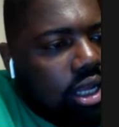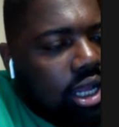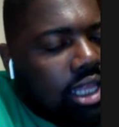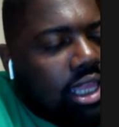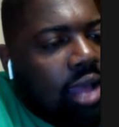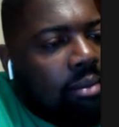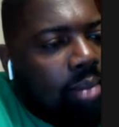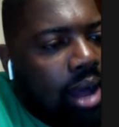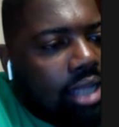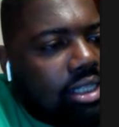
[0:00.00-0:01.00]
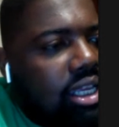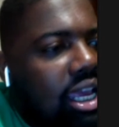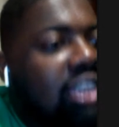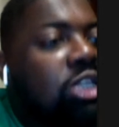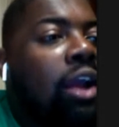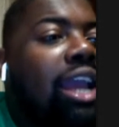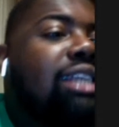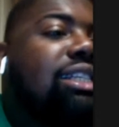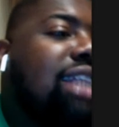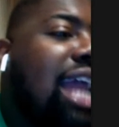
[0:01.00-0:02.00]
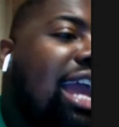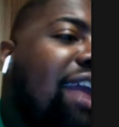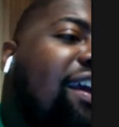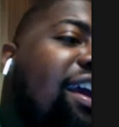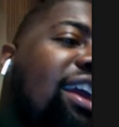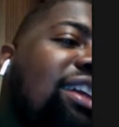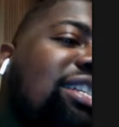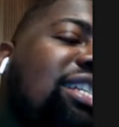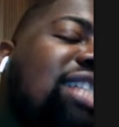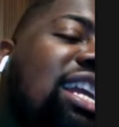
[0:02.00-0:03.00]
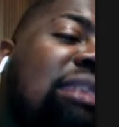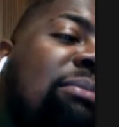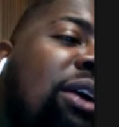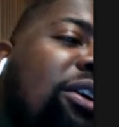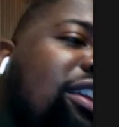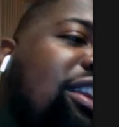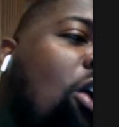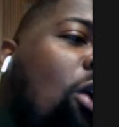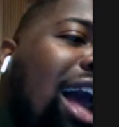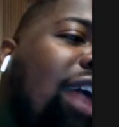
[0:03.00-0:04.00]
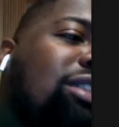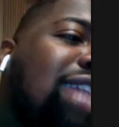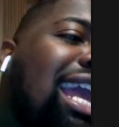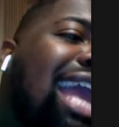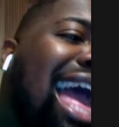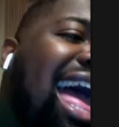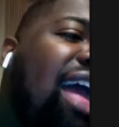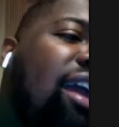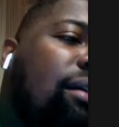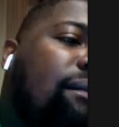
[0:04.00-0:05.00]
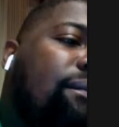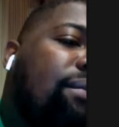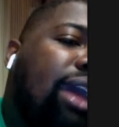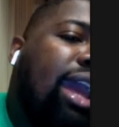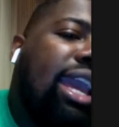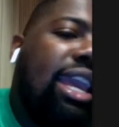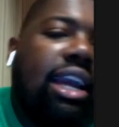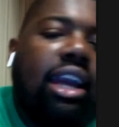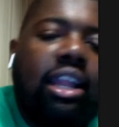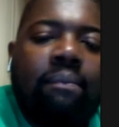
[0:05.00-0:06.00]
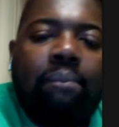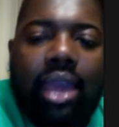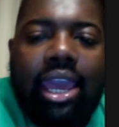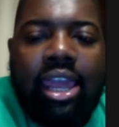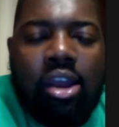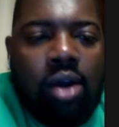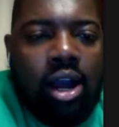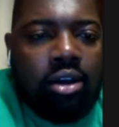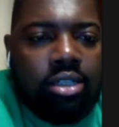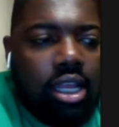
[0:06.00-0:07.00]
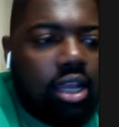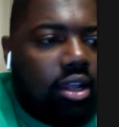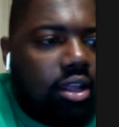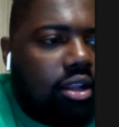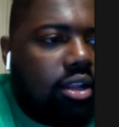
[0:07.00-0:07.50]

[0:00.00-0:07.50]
He got that moxie. It's crazy that just think about Ohio State had him and he couldn't play at Ohio State.